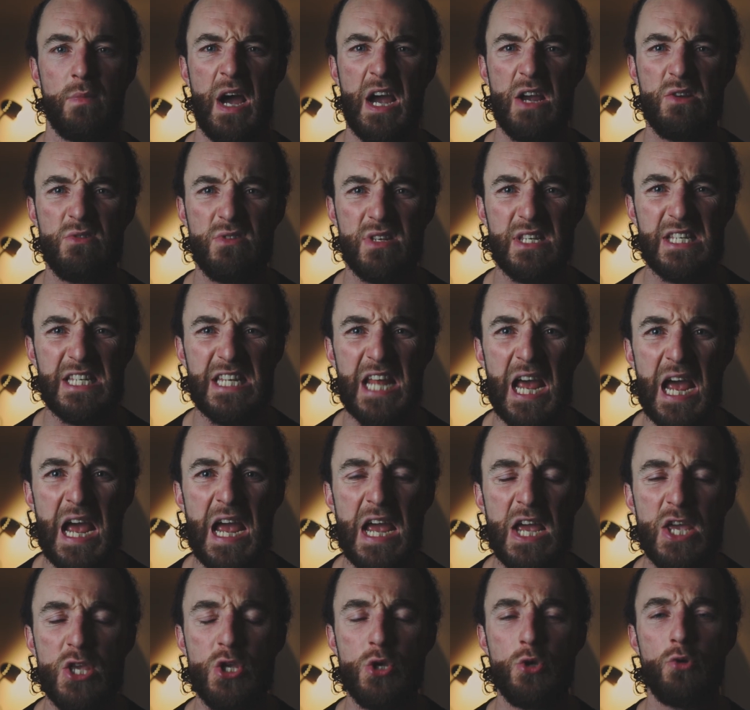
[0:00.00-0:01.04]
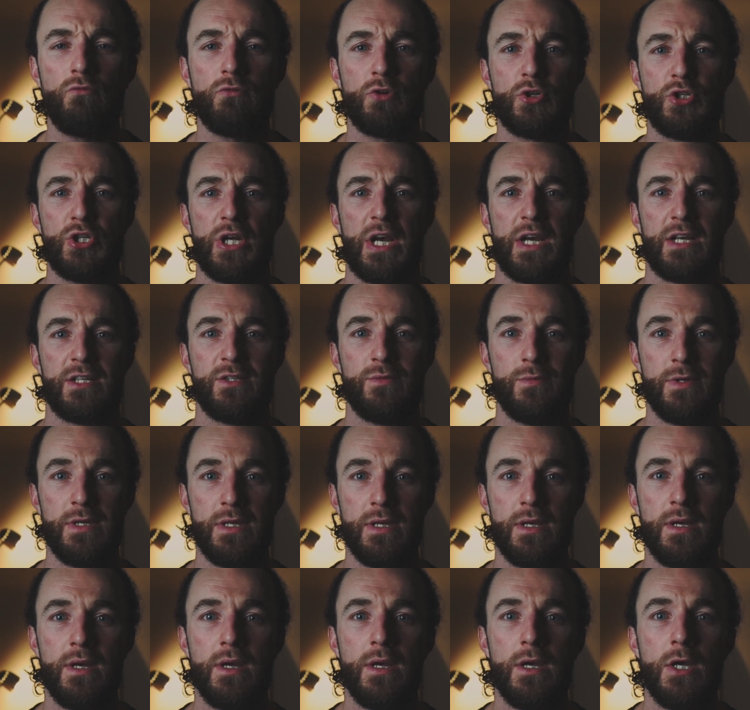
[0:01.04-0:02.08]
How dare you reject
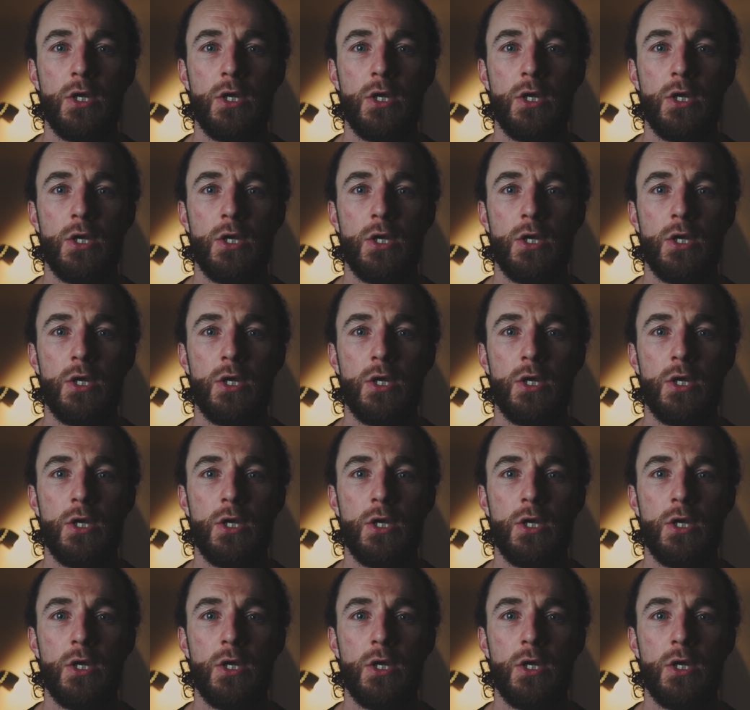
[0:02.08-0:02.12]
me?